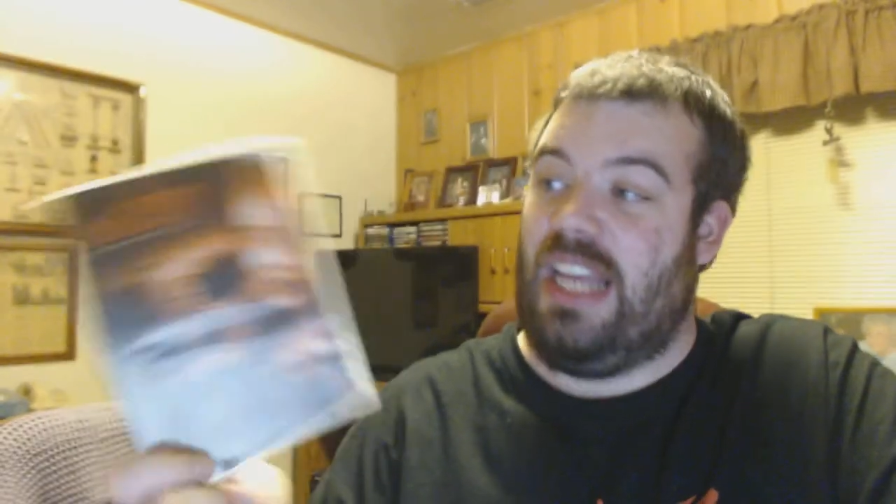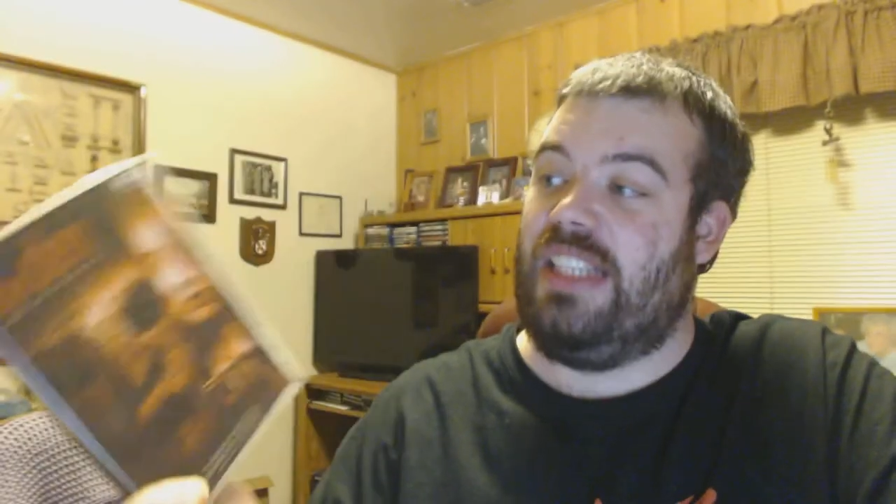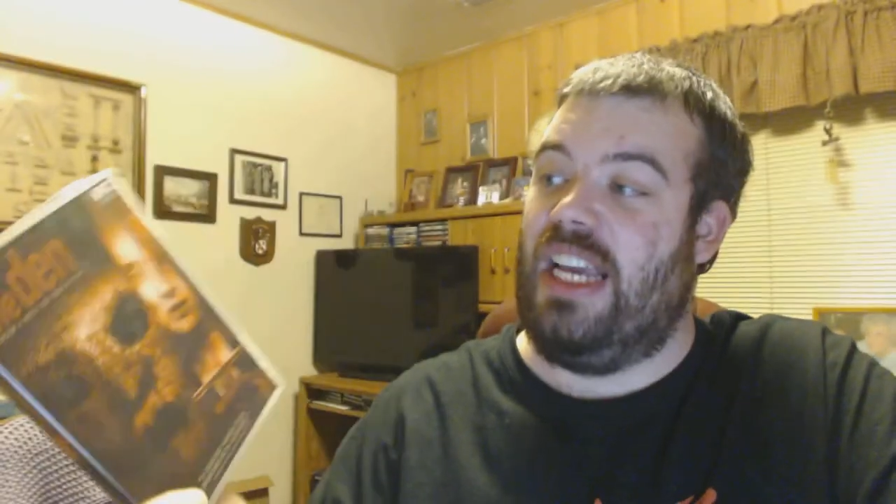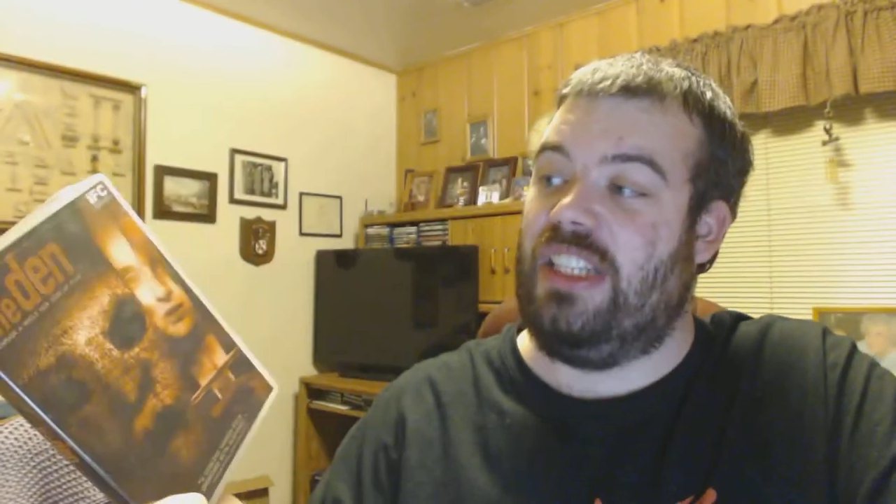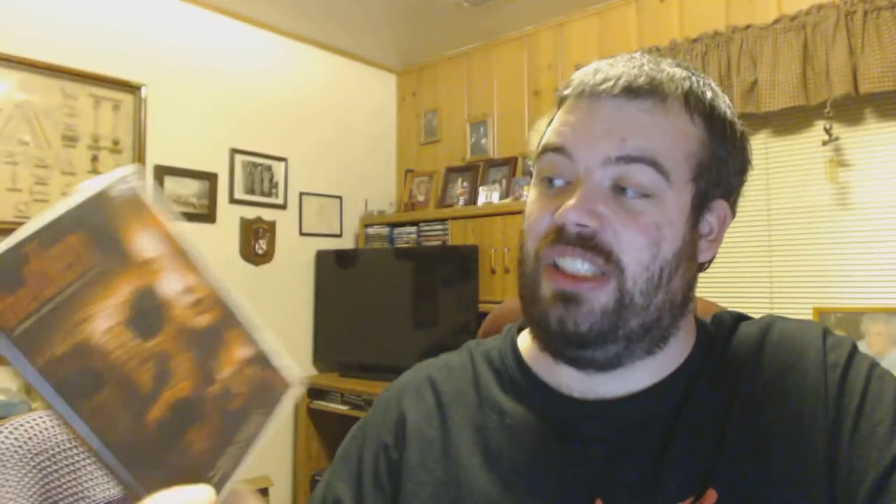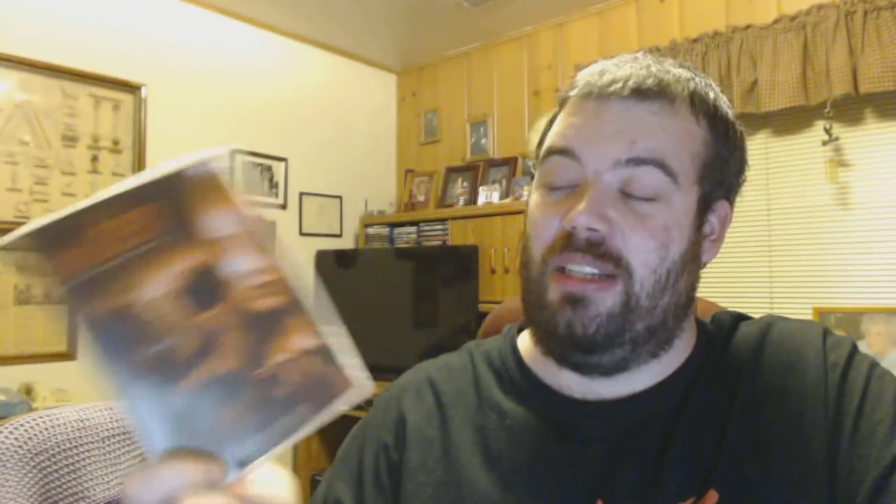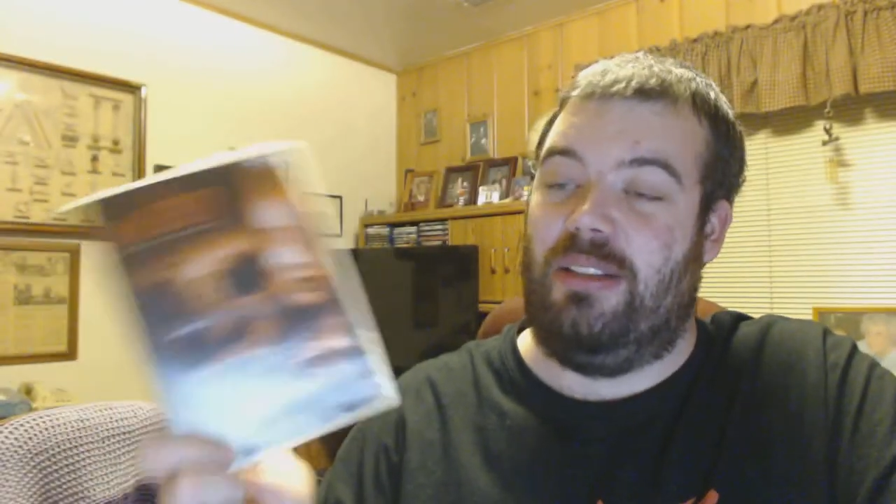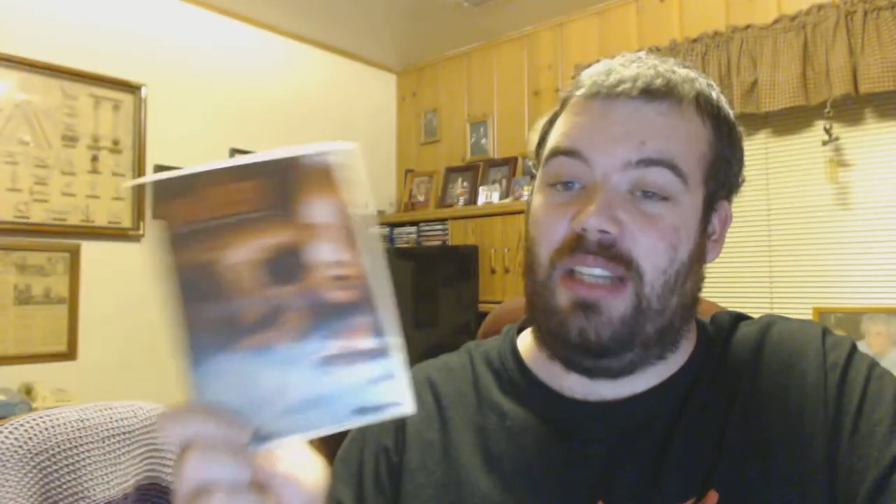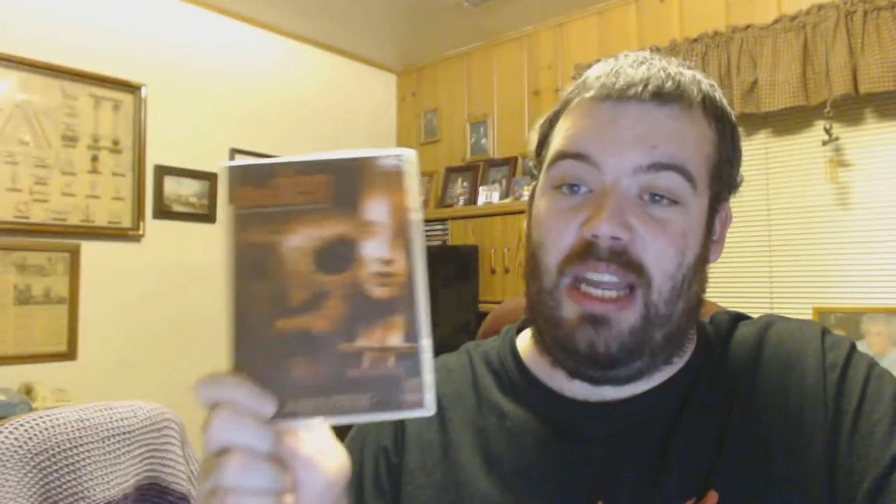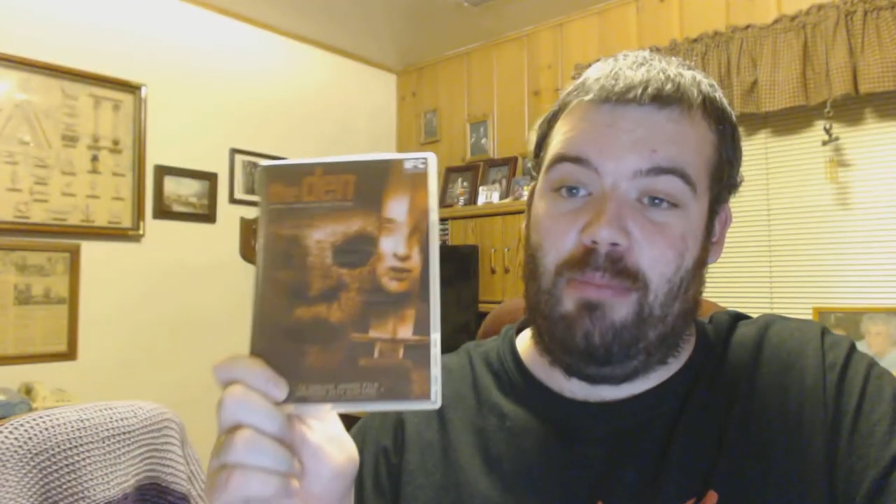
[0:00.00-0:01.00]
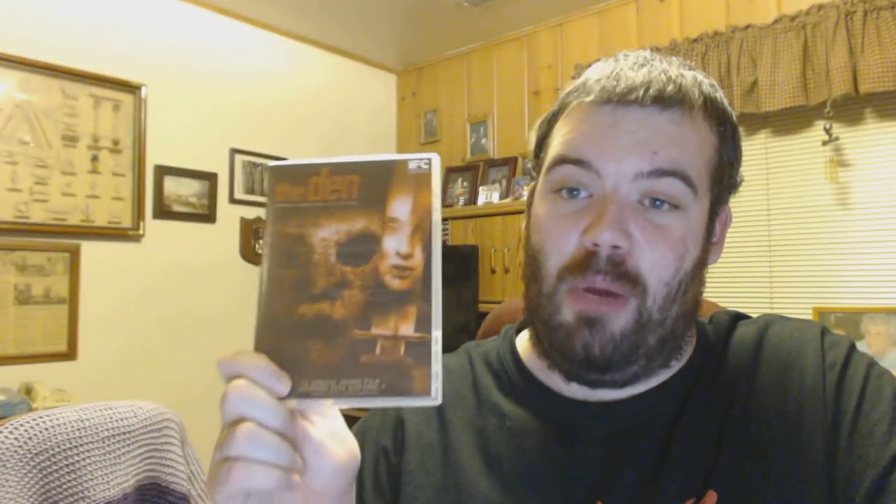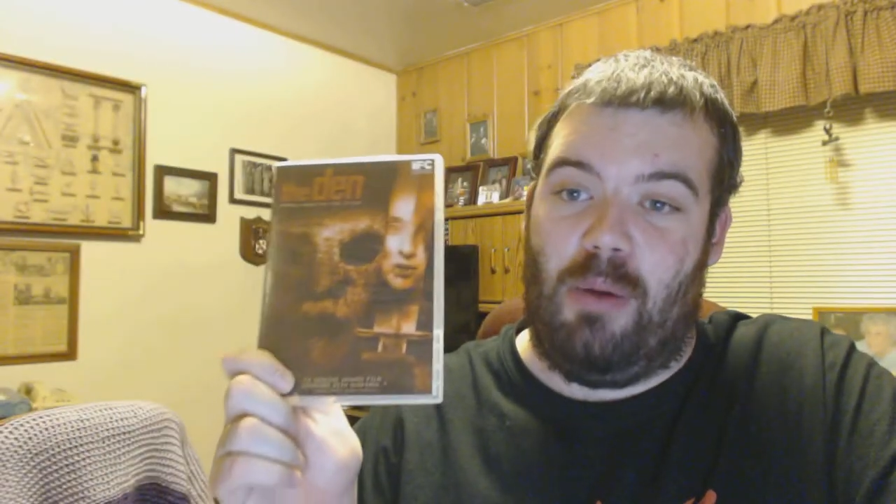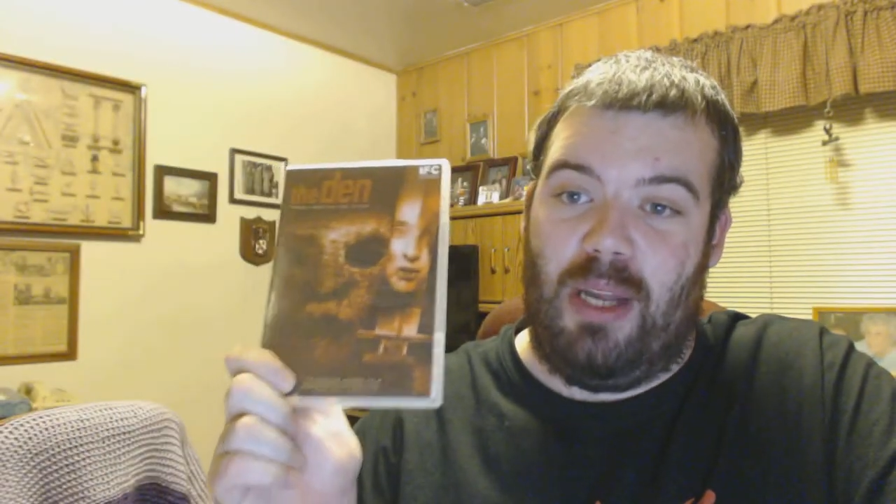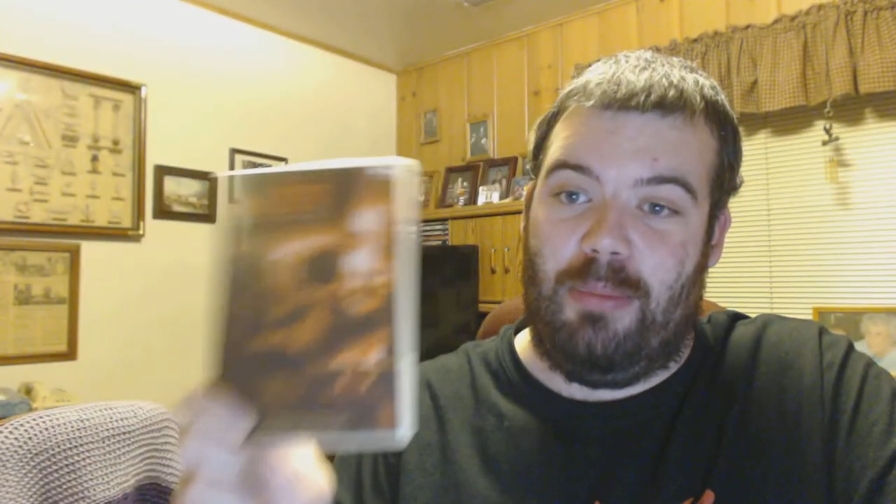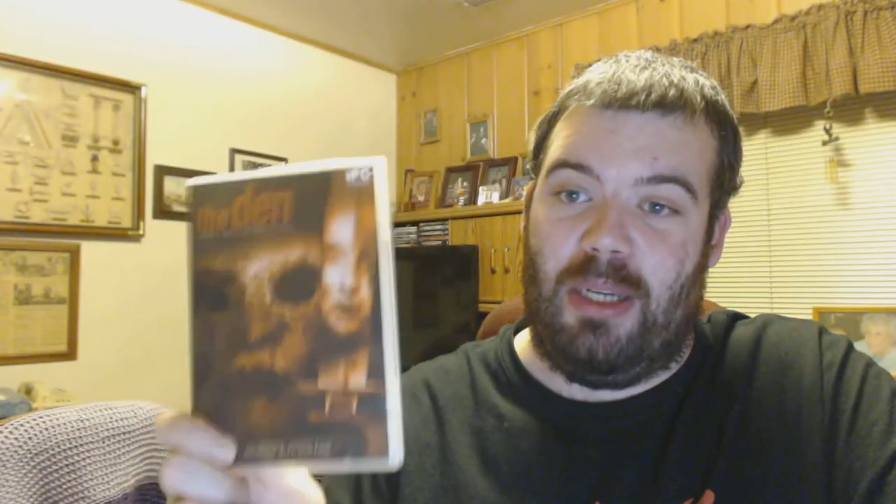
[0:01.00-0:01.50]
It's actually in my
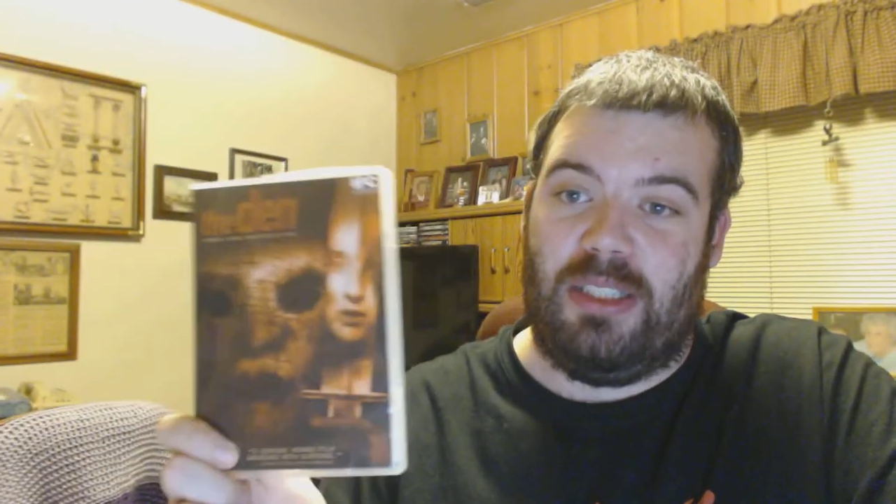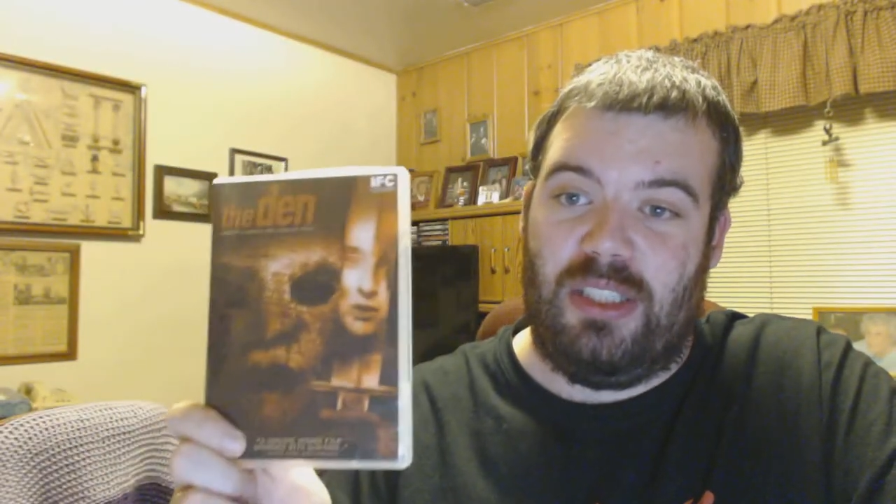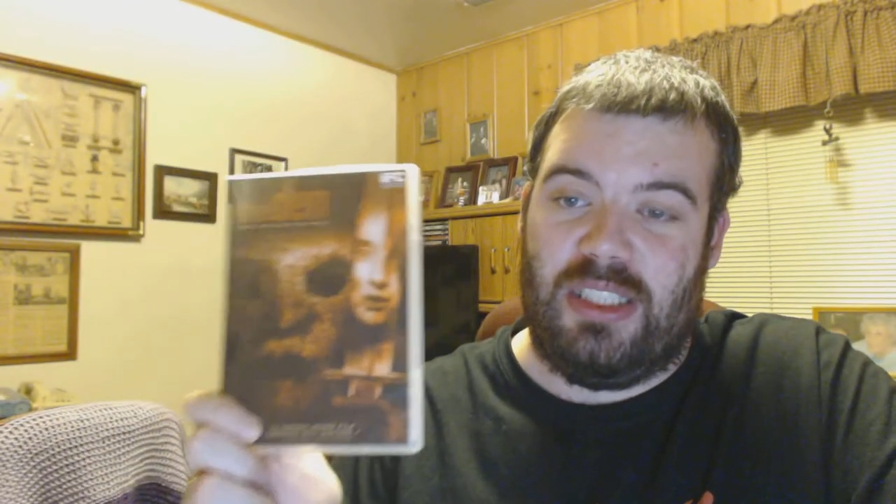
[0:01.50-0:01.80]
one of my